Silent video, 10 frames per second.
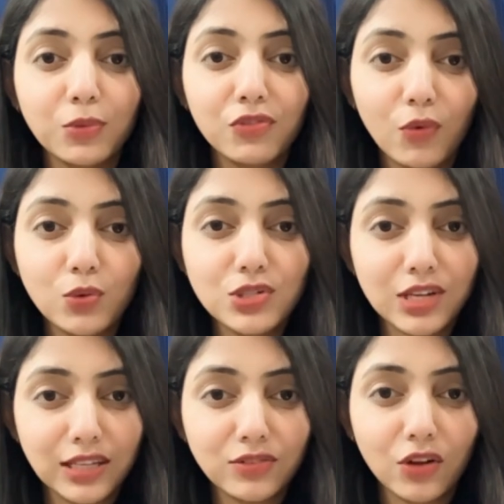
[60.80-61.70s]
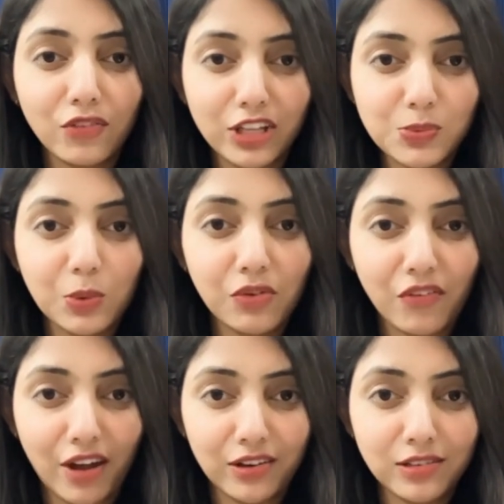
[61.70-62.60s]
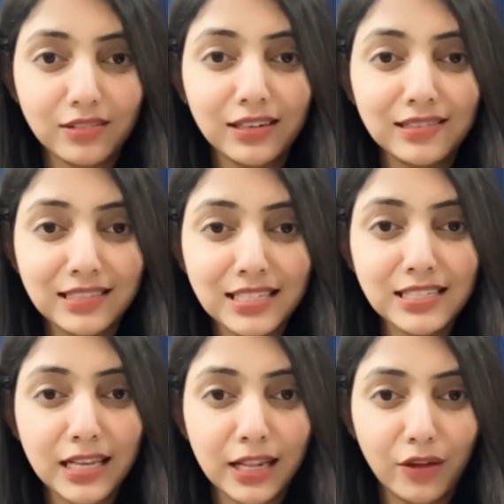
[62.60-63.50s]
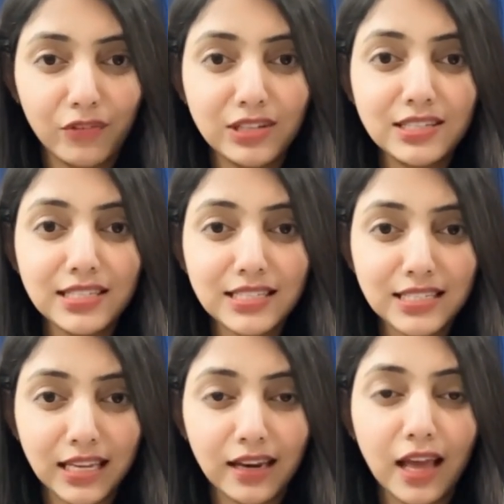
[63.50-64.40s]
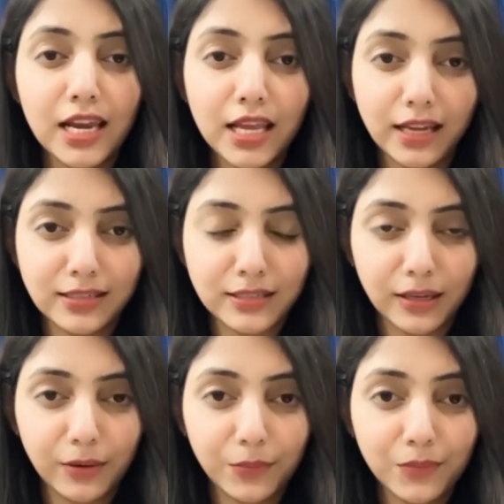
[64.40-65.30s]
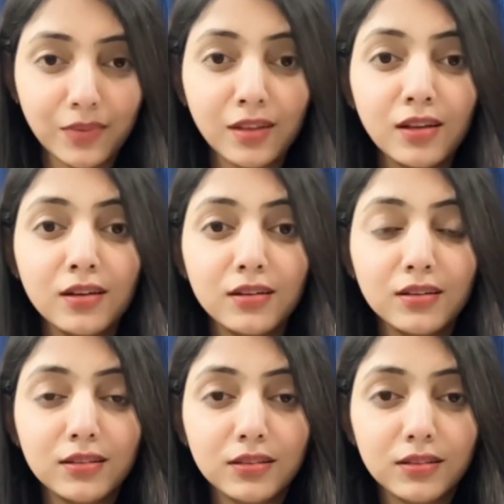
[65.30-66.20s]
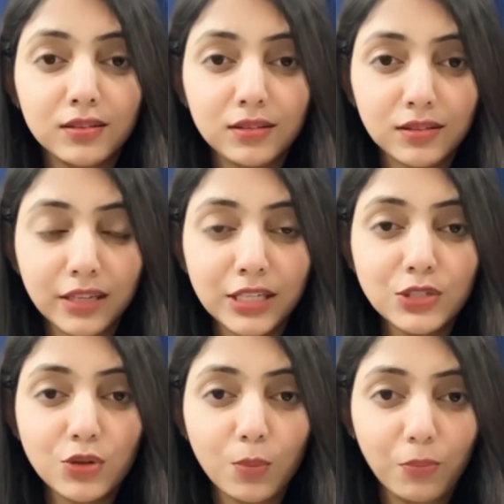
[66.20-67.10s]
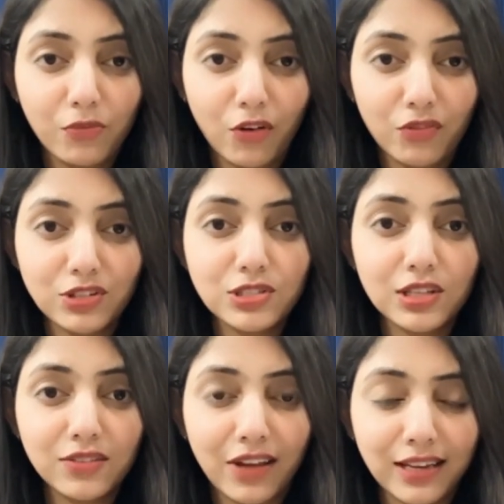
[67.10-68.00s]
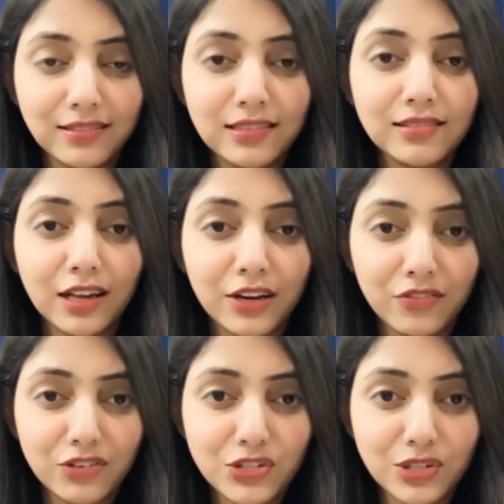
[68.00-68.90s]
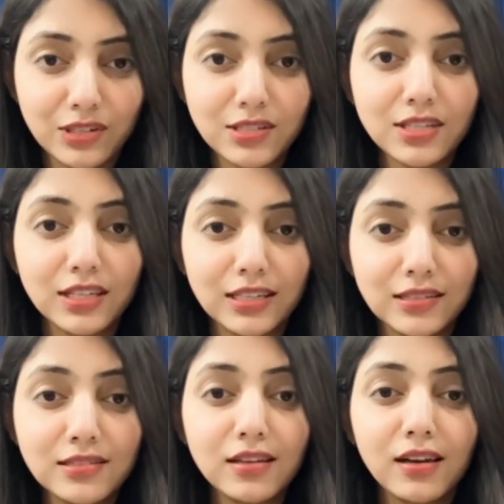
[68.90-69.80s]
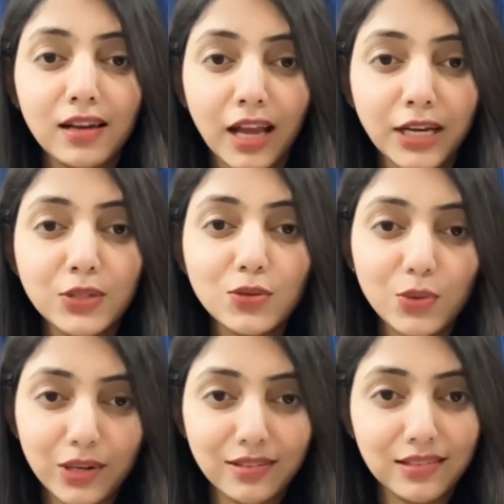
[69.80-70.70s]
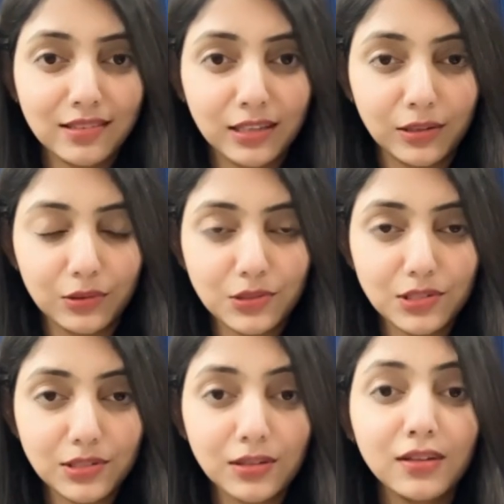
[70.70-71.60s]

four strains of HPV virus that is 6, 11, 16 and 18. The age group for which these vaccines are efficient is 9 to 26 years.